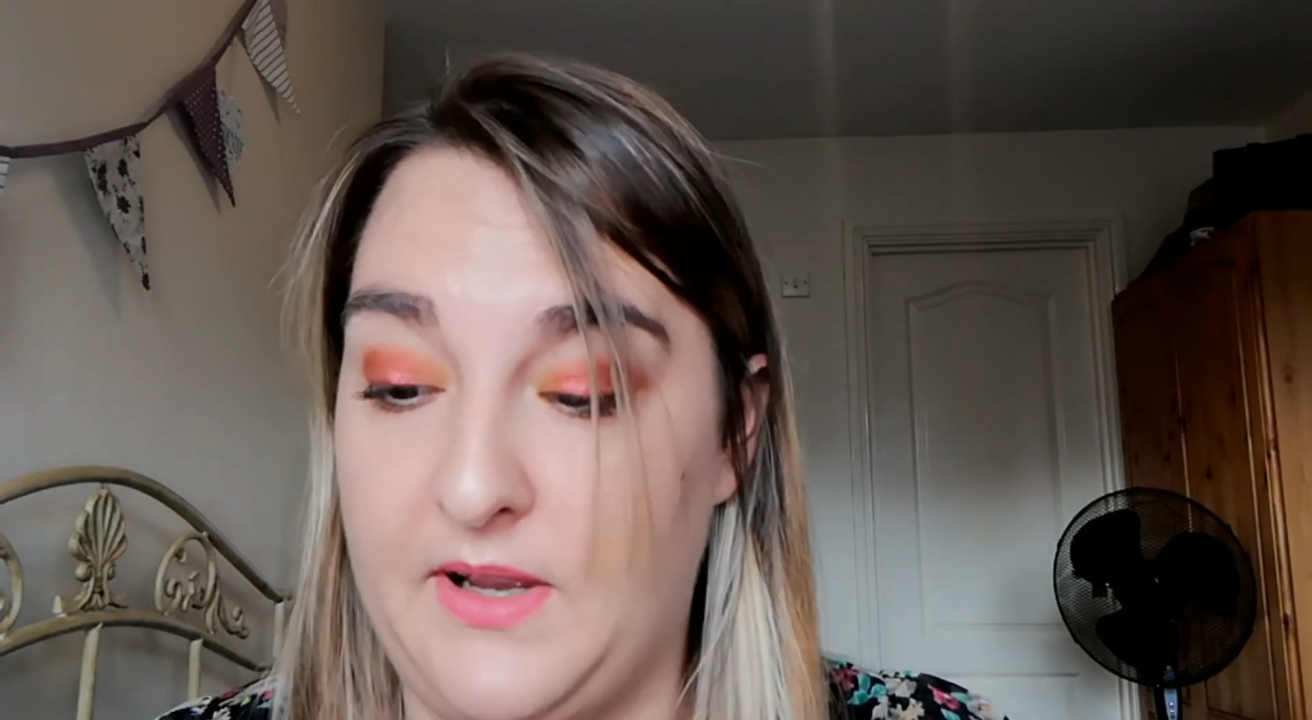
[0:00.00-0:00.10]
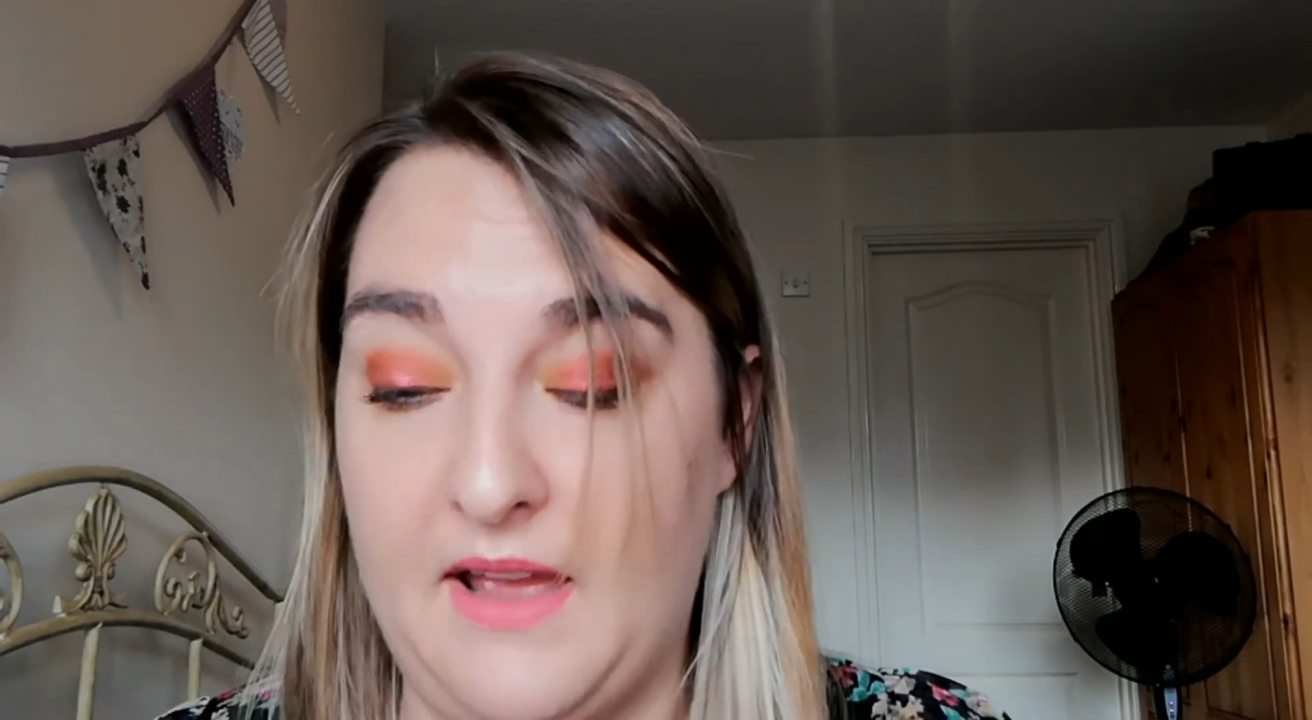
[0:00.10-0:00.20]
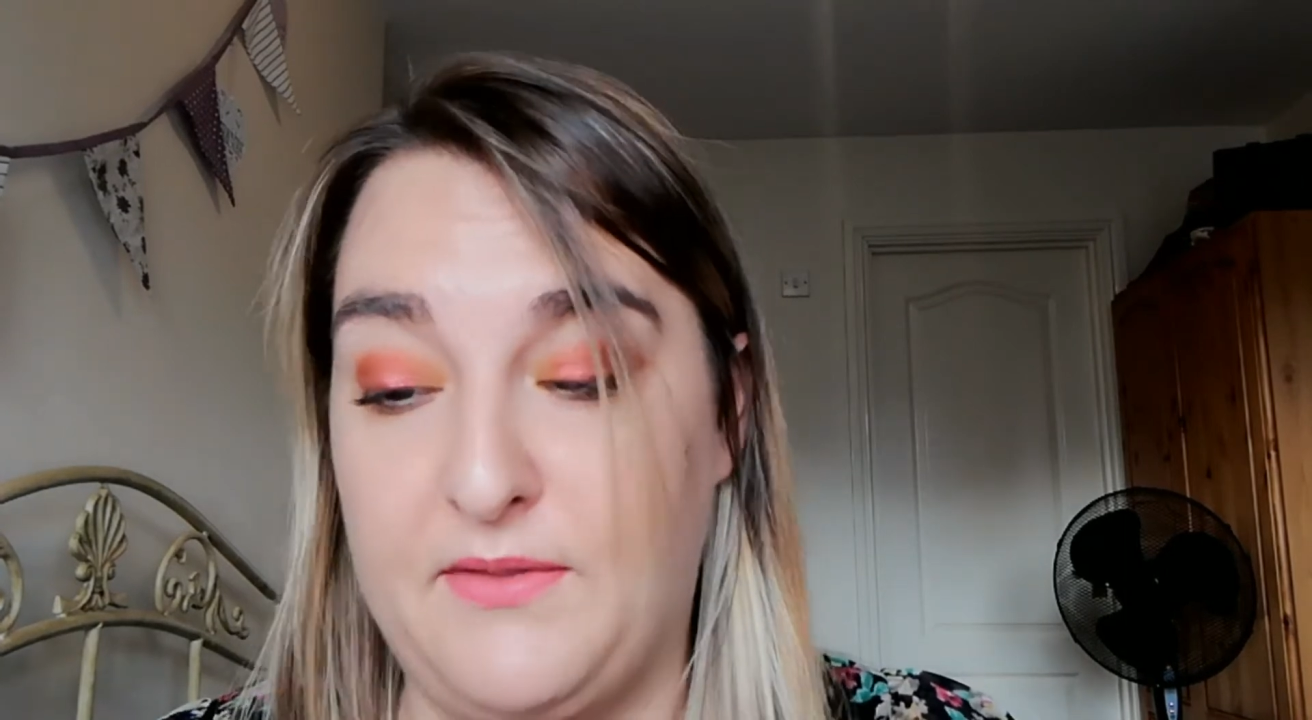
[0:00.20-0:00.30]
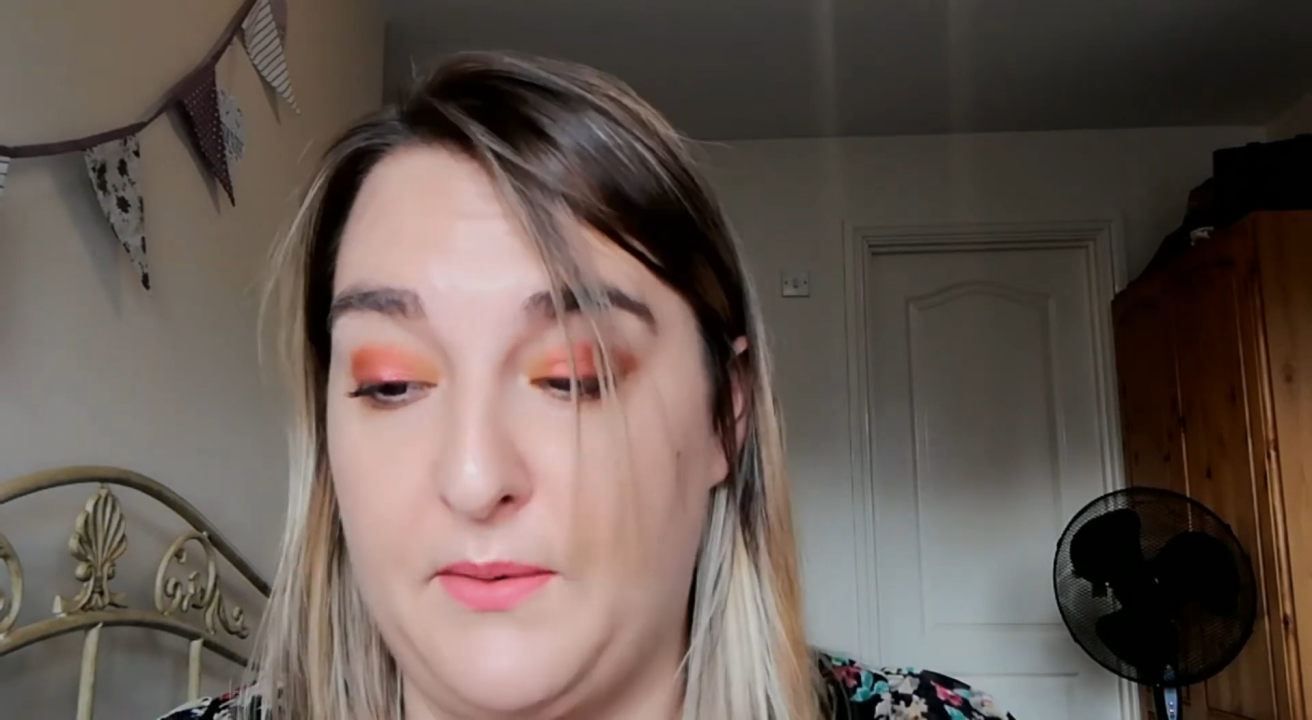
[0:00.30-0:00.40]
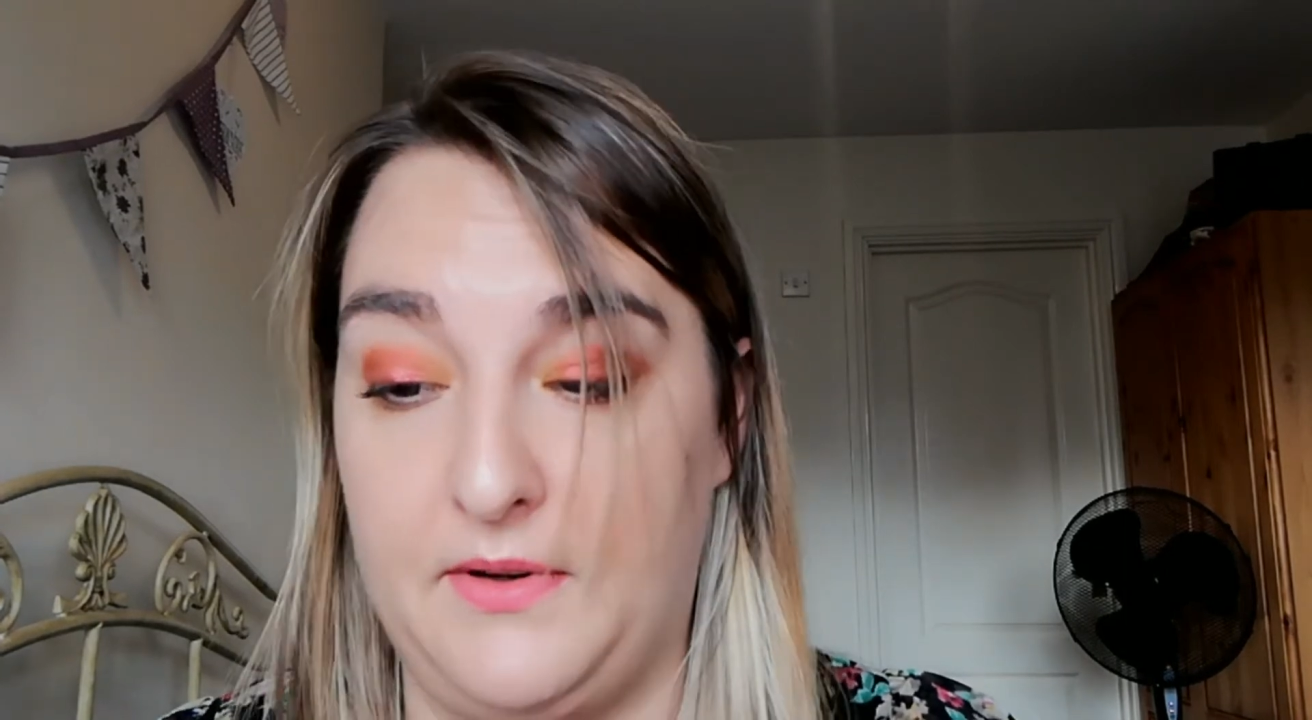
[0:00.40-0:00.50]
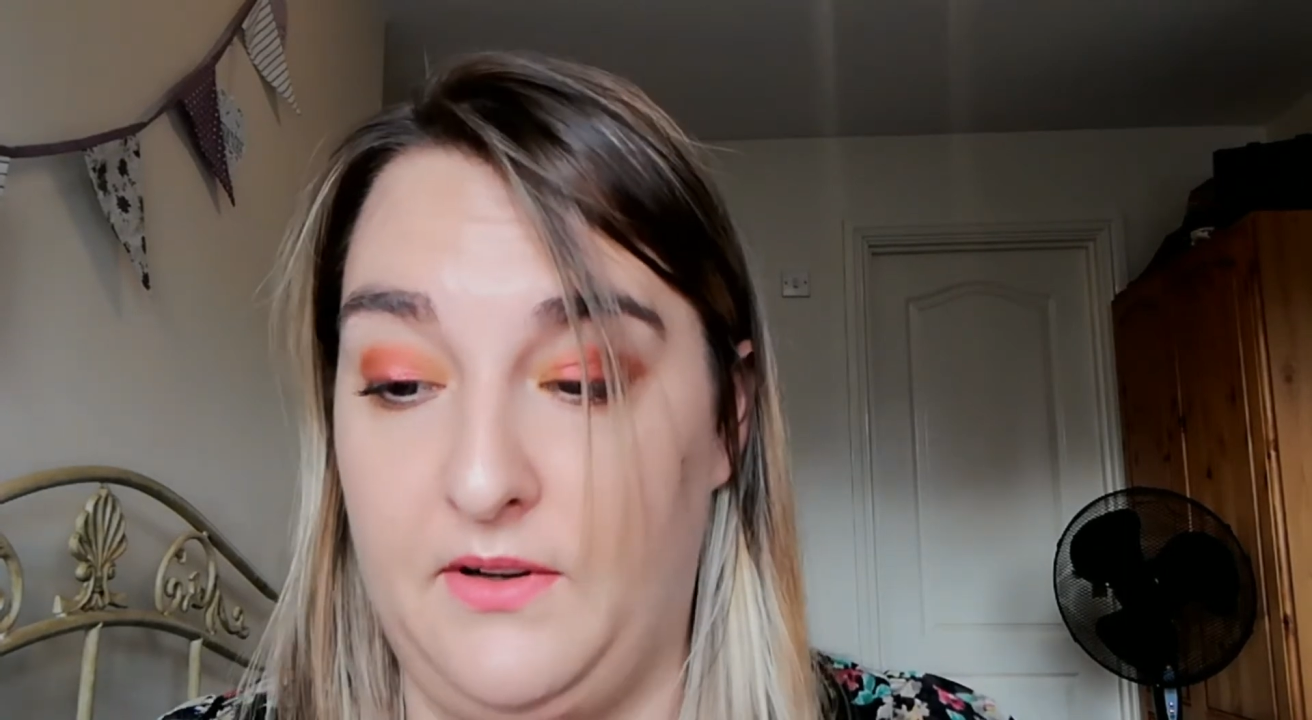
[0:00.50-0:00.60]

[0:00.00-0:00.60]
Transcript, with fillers: Everyone